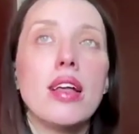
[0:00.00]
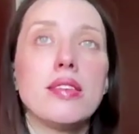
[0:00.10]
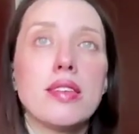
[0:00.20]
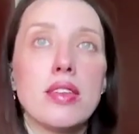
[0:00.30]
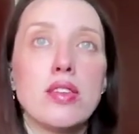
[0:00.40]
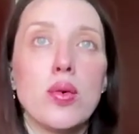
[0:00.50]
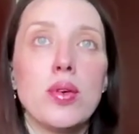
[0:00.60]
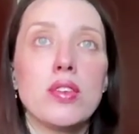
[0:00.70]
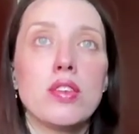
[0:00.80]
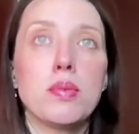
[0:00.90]
Schizo
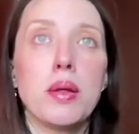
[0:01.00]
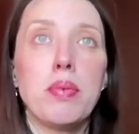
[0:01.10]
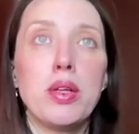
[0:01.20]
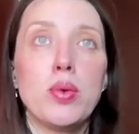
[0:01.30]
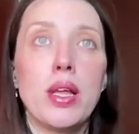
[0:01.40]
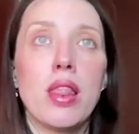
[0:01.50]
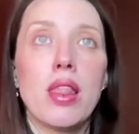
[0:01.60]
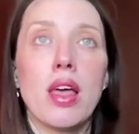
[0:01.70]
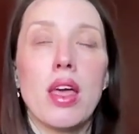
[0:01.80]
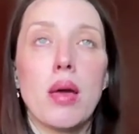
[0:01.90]
is a split between
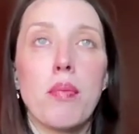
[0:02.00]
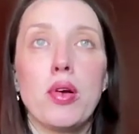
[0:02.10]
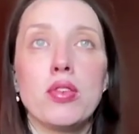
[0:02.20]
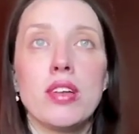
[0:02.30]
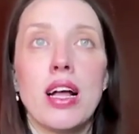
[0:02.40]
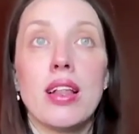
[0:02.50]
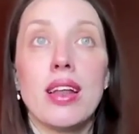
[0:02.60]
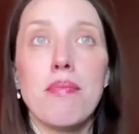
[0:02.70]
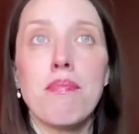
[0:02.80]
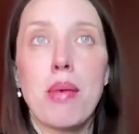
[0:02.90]
thinking,
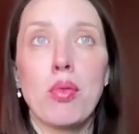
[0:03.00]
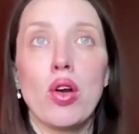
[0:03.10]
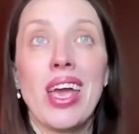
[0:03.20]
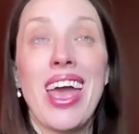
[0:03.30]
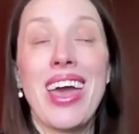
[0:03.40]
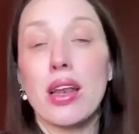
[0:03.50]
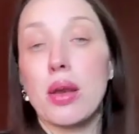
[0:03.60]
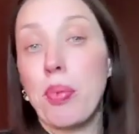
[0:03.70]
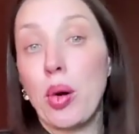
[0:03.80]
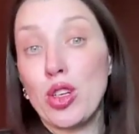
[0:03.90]
personality, memory,
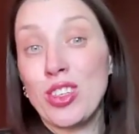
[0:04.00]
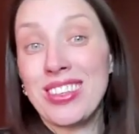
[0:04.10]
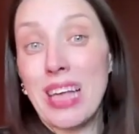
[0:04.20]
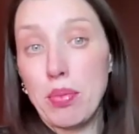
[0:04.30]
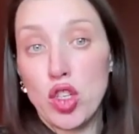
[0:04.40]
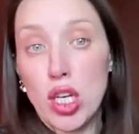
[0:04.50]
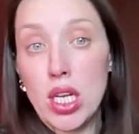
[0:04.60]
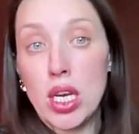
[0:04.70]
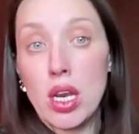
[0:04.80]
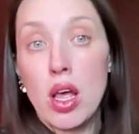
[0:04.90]
and
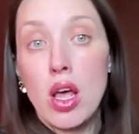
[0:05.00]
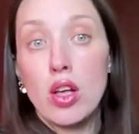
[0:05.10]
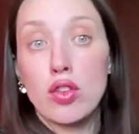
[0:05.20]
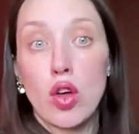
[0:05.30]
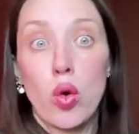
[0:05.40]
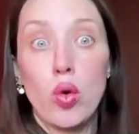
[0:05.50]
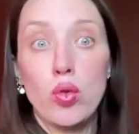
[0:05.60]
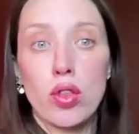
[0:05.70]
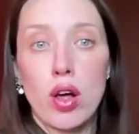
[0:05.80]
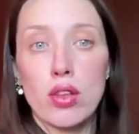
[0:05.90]
perception. So,
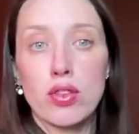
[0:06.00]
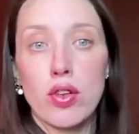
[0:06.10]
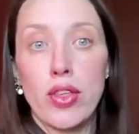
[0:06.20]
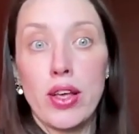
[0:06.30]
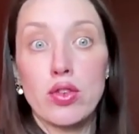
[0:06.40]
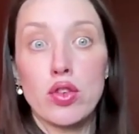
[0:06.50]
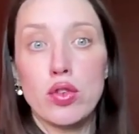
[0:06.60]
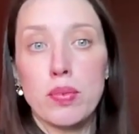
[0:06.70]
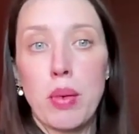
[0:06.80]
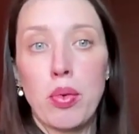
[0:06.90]
whose thoughts are these?
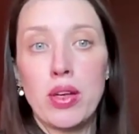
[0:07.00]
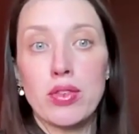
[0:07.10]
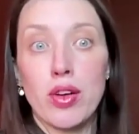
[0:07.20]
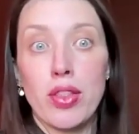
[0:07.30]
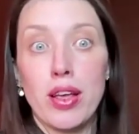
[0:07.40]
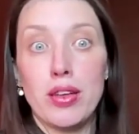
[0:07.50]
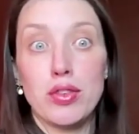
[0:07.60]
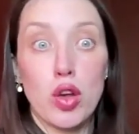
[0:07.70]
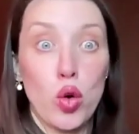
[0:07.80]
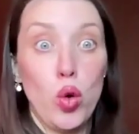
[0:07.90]
Whose memories are
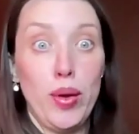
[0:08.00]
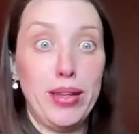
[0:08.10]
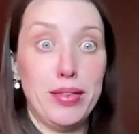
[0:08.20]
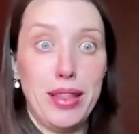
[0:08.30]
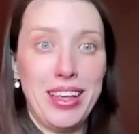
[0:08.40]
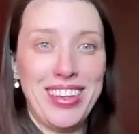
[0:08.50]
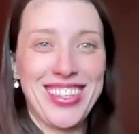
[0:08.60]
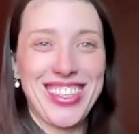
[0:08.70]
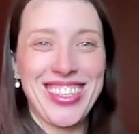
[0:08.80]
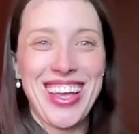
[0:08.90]
these? Who is
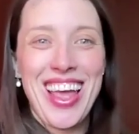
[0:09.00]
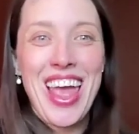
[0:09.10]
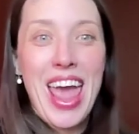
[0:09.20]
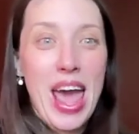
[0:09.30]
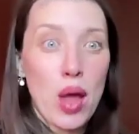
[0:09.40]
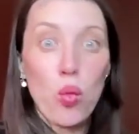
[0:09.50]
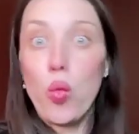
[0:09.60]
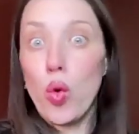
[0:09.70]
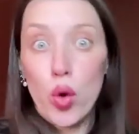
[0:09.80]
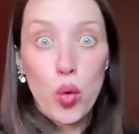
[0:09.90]
this? And
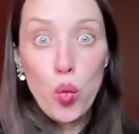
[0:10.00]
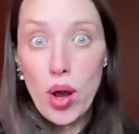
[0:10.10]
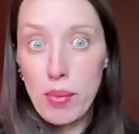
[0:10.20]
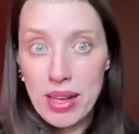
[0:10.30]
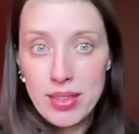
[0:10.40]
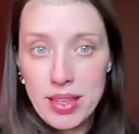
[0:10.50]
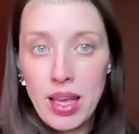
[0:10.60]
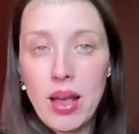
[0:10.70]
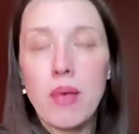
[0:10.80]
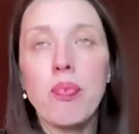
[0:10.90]
what am I
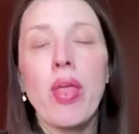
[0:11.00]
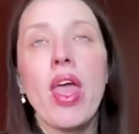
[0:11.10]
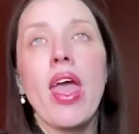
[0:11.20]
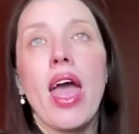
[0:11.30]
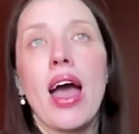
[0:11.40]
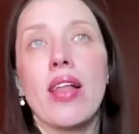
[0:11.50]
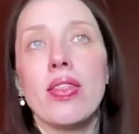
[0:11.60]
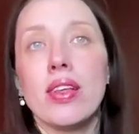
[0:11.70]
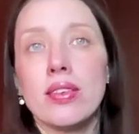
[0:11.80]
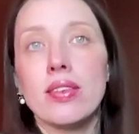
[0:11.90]
seeing?
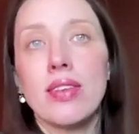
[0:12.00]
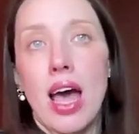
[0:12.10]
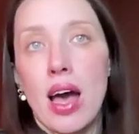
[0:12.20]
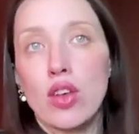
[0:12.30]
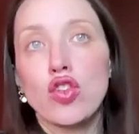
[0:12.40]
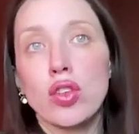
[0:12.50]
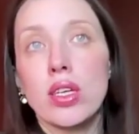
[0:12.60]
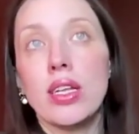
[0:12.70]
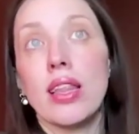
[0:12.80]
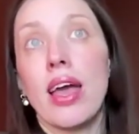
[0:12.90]
And this is
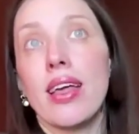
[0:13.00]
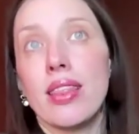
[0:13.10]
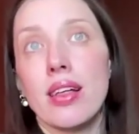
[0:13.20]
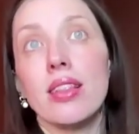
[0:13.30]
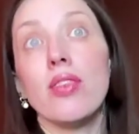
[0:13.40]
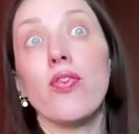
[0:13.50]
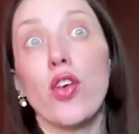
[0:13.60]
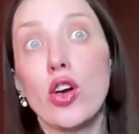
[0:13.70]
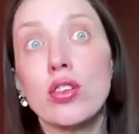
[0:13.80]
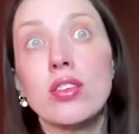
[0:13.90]
actually like the
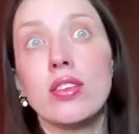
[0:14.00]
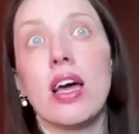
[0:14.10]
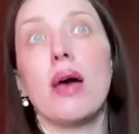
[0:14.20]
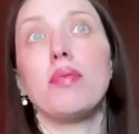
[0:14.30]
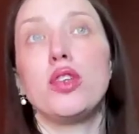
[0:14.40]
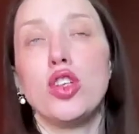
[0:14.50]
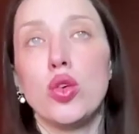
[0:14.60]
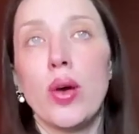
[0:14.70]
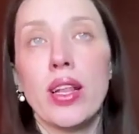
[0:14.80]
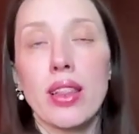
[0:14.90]
first step
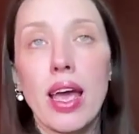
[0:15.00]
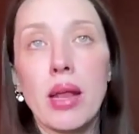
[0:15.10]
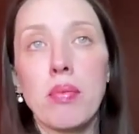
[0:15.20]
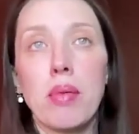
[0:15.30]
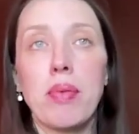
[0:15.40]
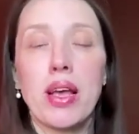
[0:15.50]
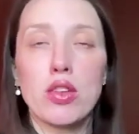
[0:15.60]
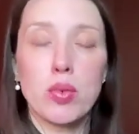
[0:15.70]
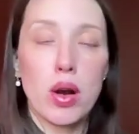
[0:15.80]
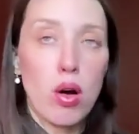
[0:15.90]
to enlightenment
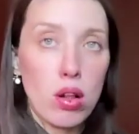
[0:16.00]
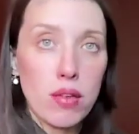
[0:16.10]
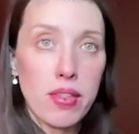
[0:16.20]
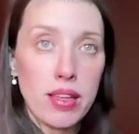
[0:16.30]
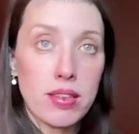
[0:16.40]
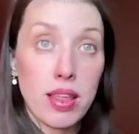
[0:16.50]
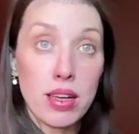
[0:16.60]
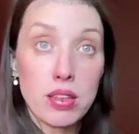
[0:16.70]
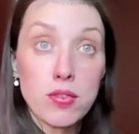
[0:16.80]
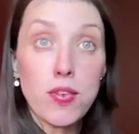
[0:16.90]
because when all of these
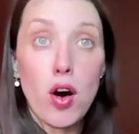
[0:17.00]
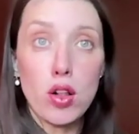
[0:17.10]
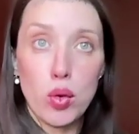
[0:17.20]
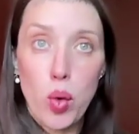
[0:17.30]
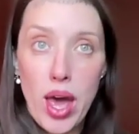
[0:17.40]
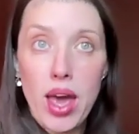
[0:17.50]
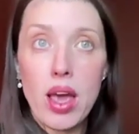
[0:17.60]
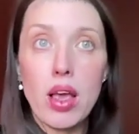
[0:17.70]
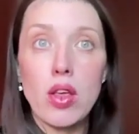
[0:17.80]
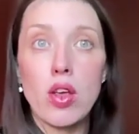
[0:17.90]
things fall
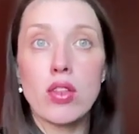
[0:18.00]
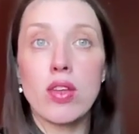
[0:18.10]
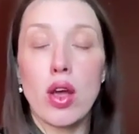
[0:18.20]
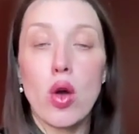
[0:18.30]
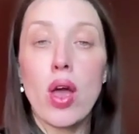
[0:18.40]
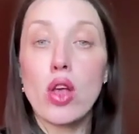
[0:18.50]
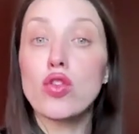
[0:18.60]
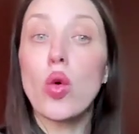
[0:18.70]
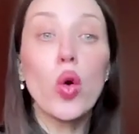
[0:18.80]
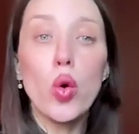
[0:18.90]
away, it's like, okay,
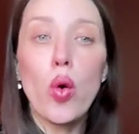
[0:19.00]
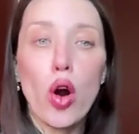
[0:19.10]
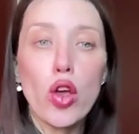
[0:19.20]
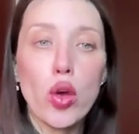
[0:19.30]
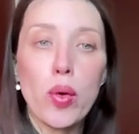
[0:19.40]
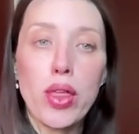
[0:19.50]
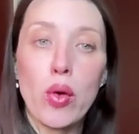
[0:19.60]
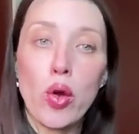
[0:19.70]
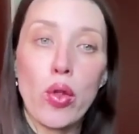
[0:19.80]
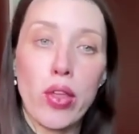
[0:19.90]
so who are you
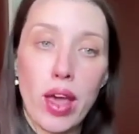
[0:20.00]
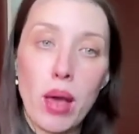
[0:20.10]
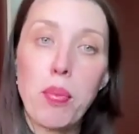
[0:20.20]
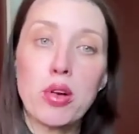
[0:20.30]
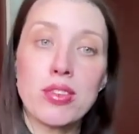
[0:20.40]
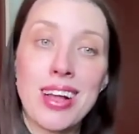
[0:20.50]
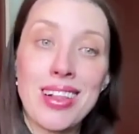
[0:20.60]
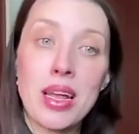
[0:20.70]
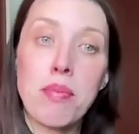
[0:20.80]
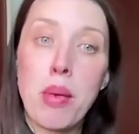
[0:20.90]
without your thinking,
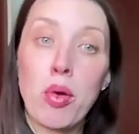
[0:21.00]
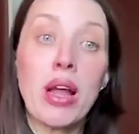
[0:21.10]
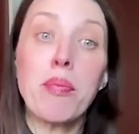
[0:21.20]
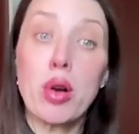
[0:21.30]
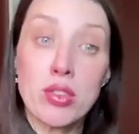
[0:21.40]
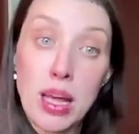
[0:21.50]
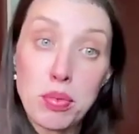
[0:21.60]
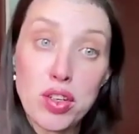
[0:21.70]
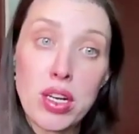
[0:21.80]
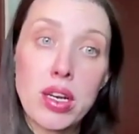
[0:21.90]
personality, memory, and
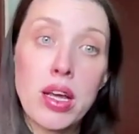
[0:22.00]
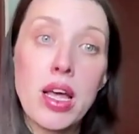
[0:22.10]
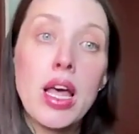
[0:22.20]
perception?